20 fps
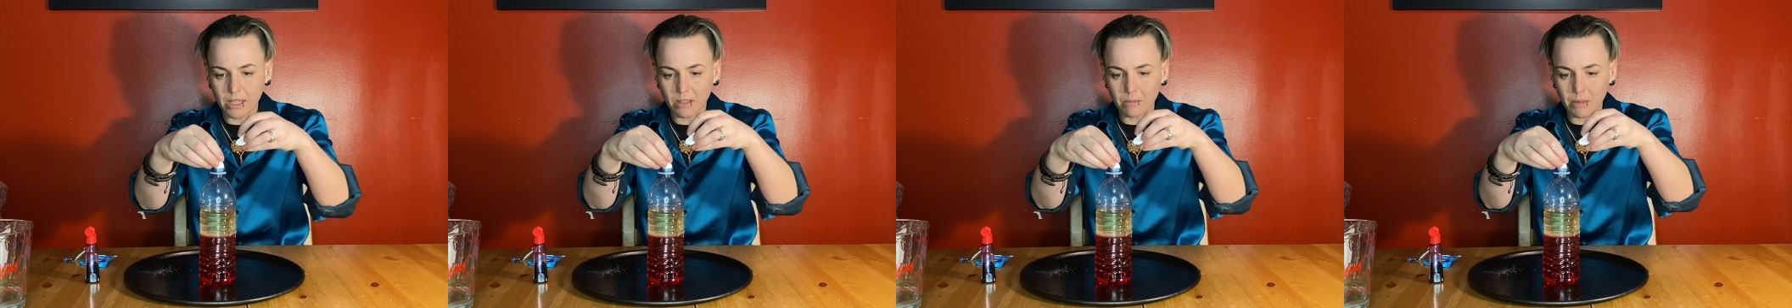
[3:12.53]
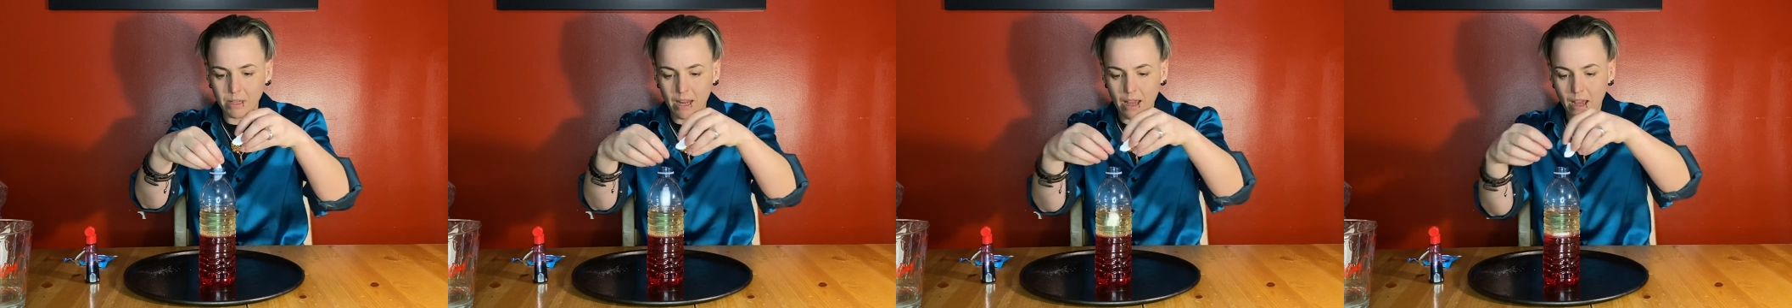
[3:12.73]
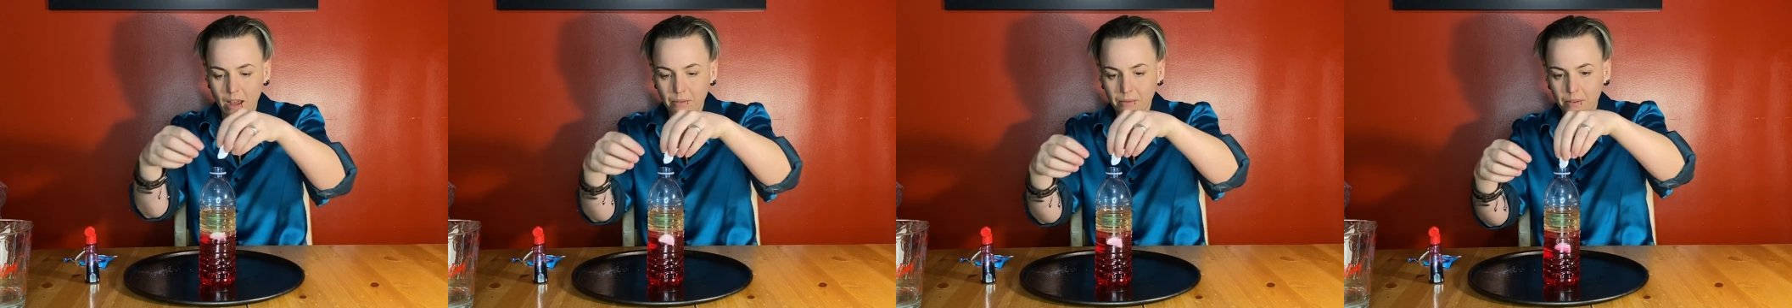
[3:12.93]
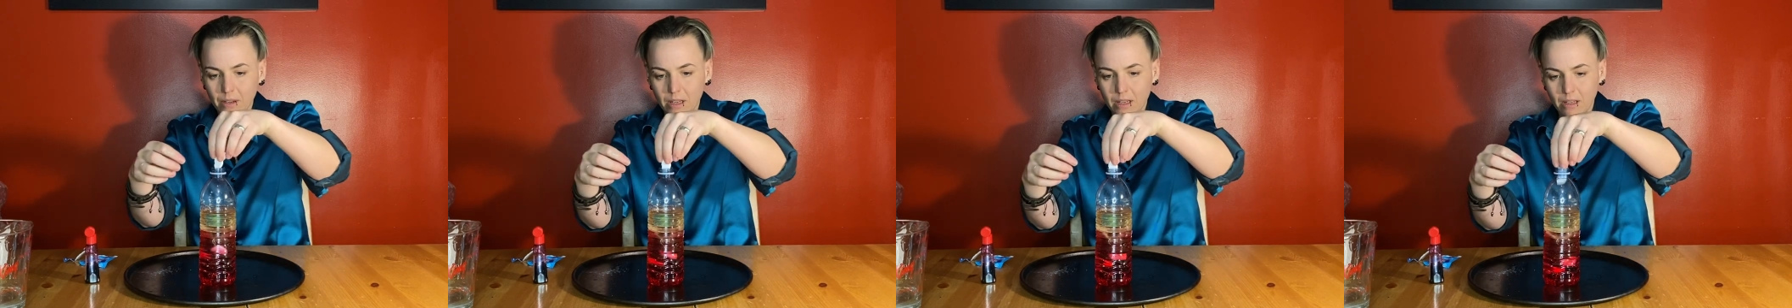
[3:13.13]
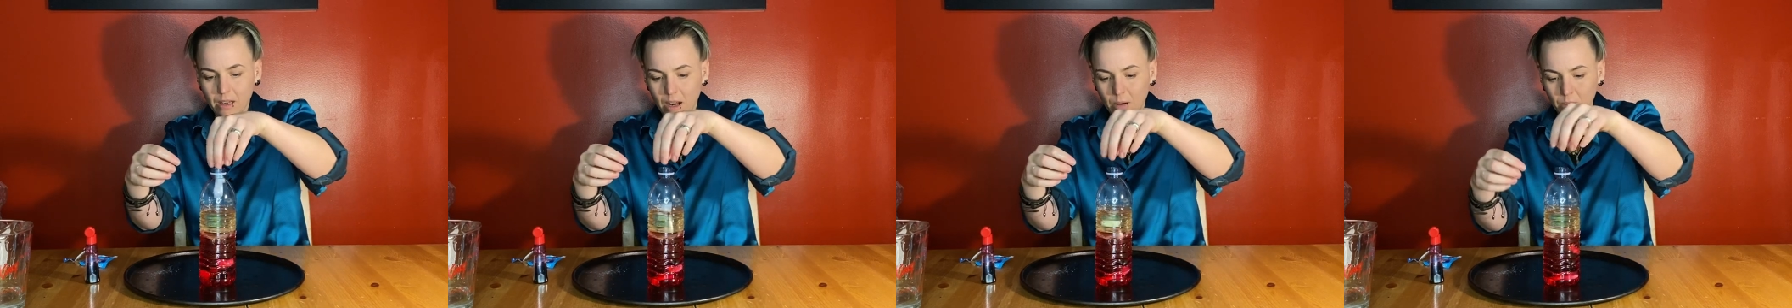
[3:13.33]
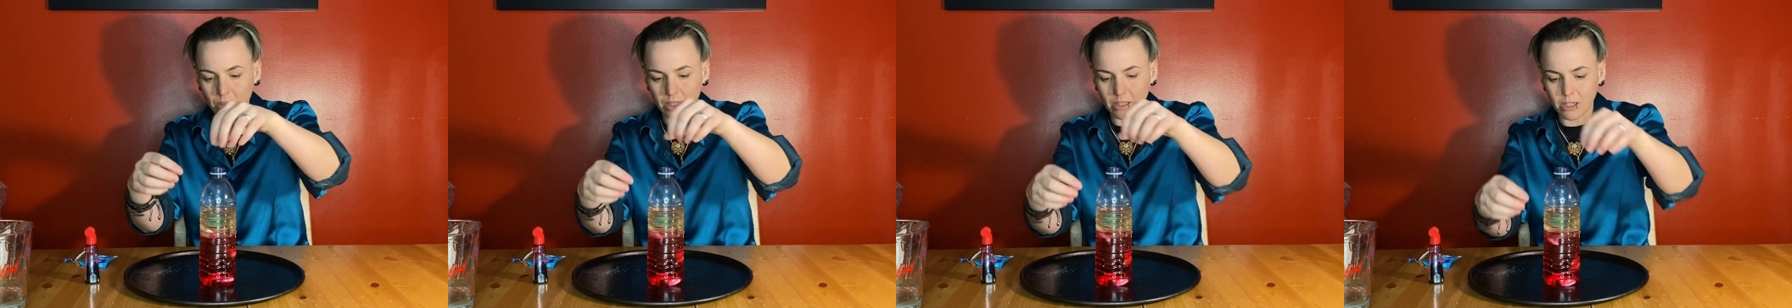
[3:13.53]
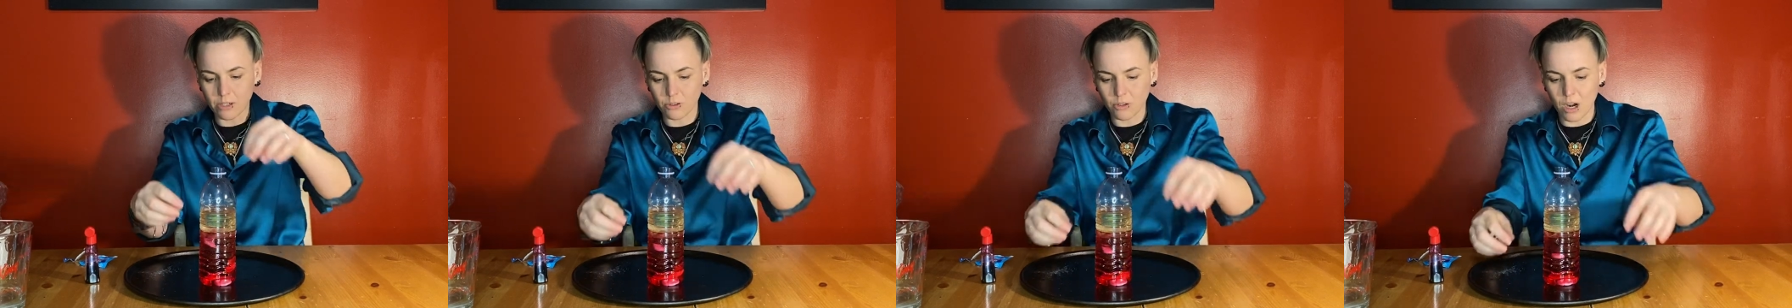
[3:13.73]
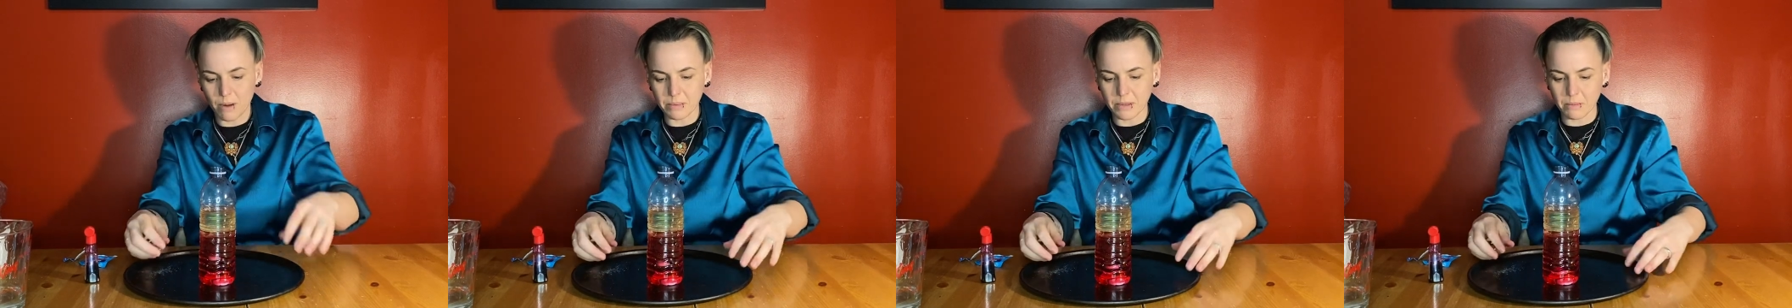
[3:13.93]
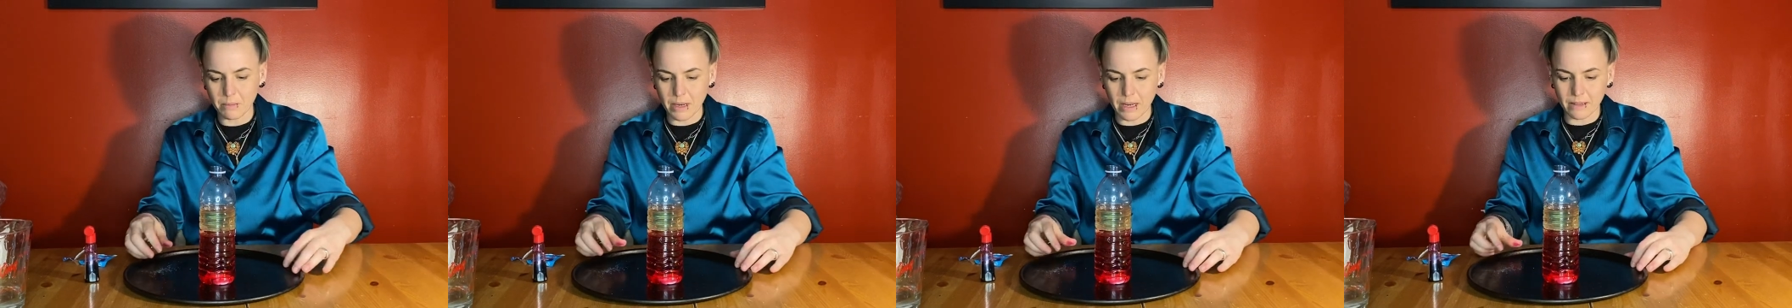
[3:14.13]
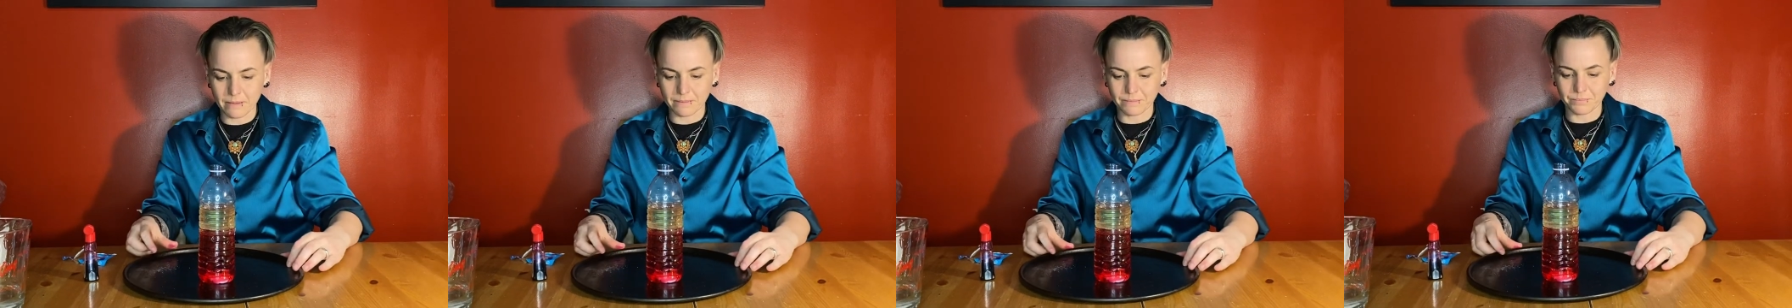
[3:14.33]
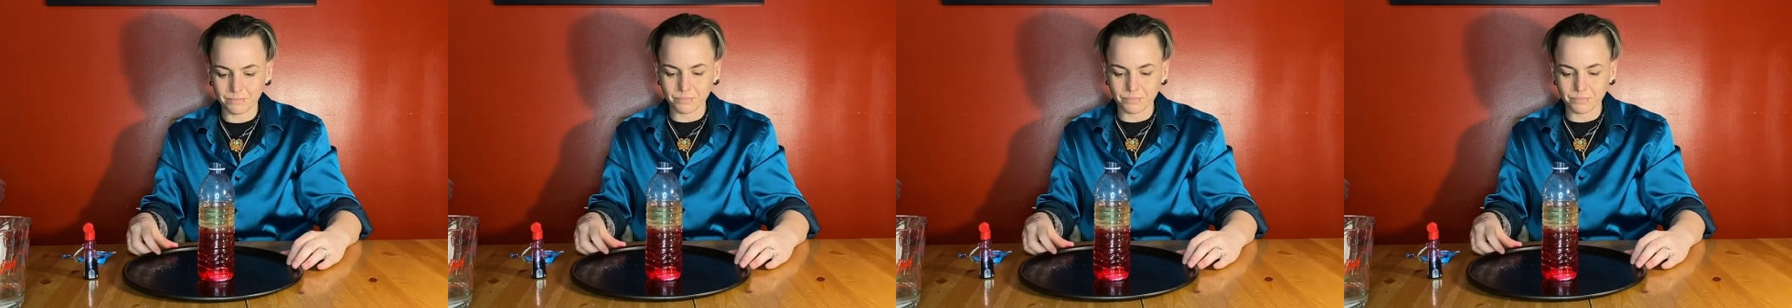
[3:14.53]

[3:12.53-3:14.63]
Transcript: them in half, and now we're going to drop them in.